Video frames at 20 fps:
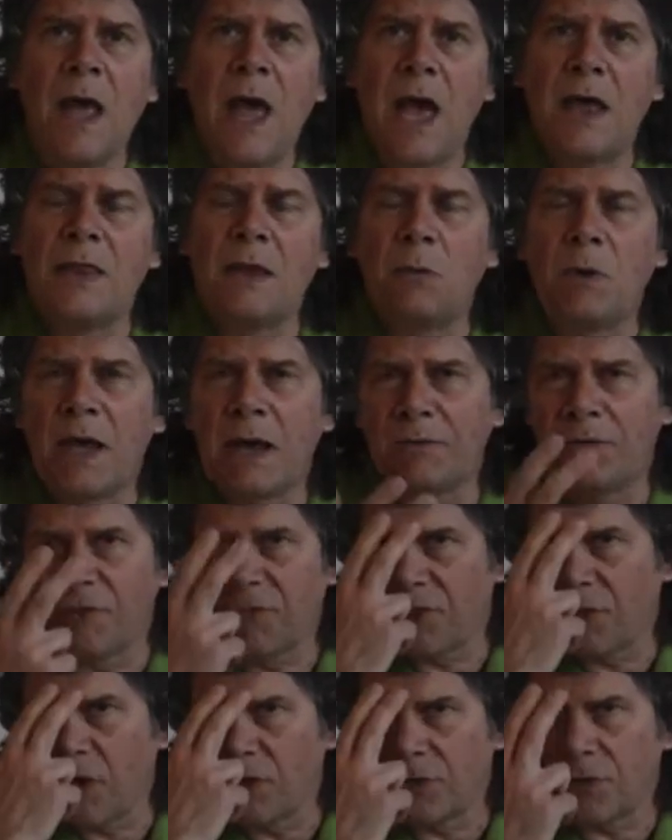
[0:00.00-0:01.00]
And then we have the
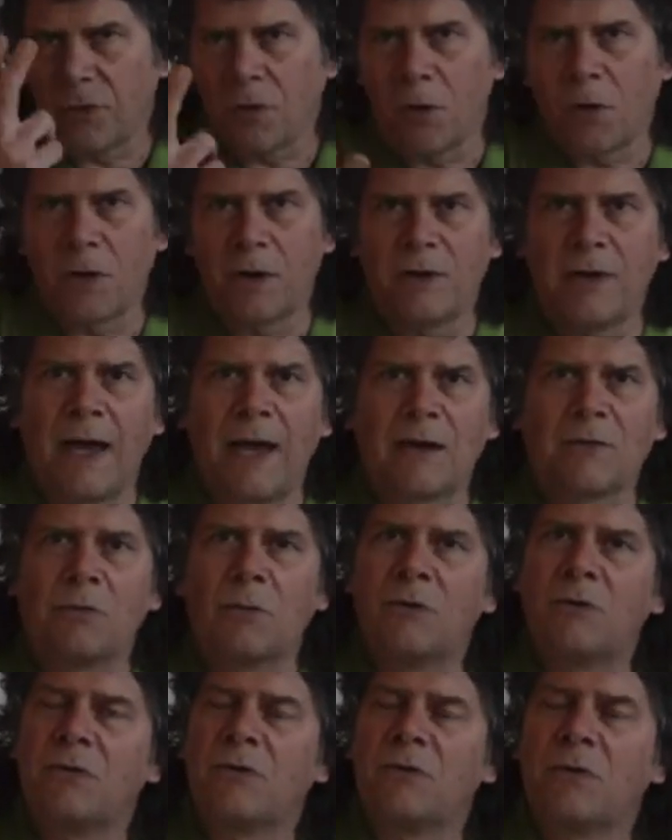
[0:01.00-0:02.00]
frontal cortex,
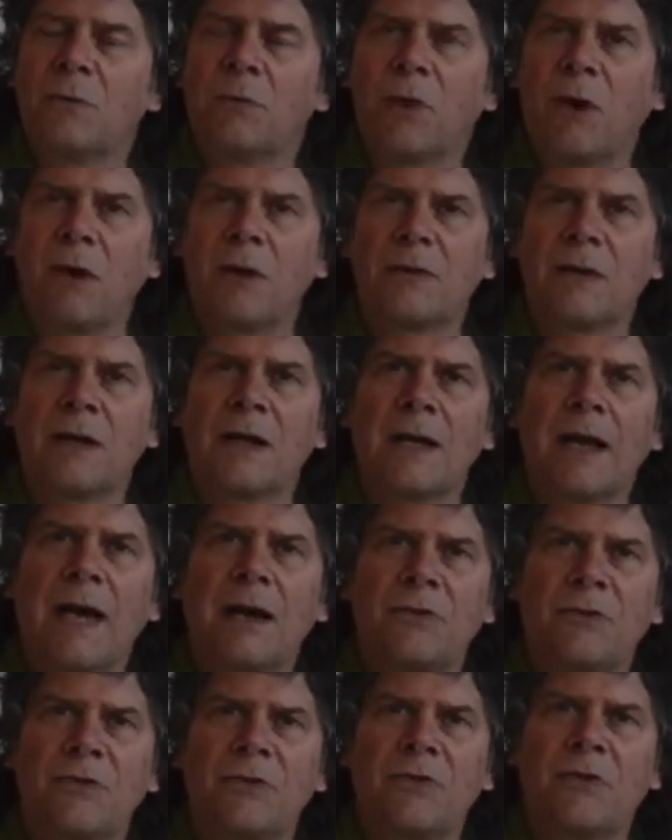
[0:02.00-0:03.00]
which is the part that
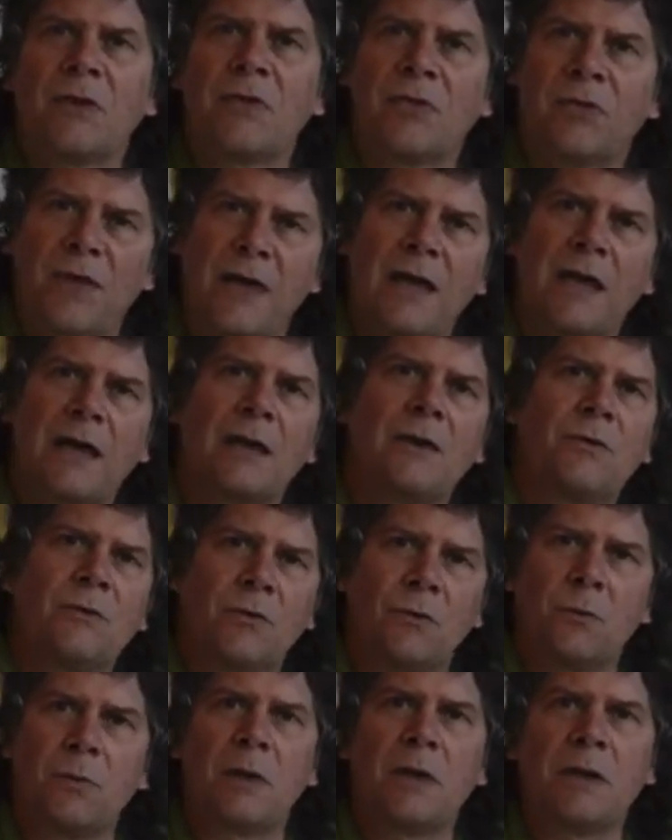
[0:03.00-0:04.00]
allows us to think and
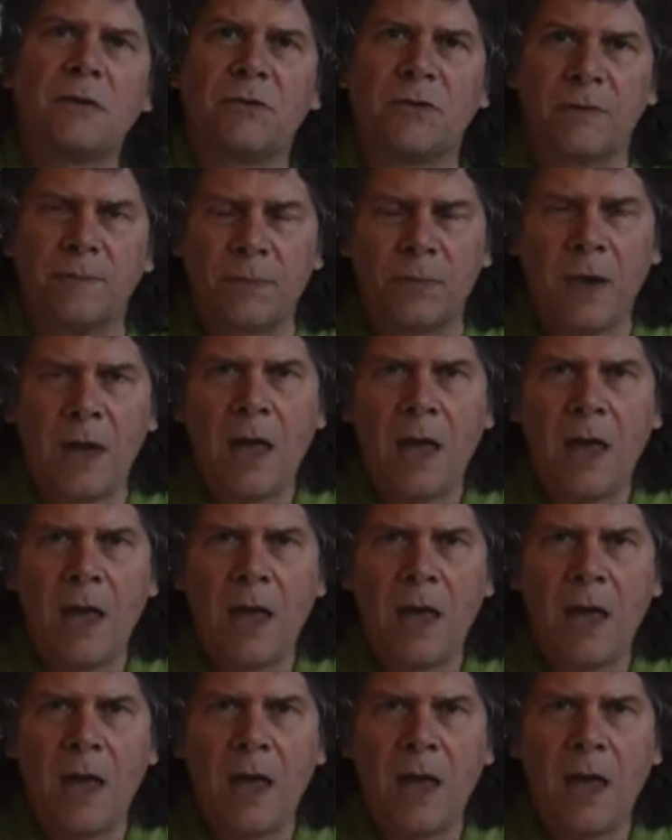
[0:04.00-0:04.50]
to reason.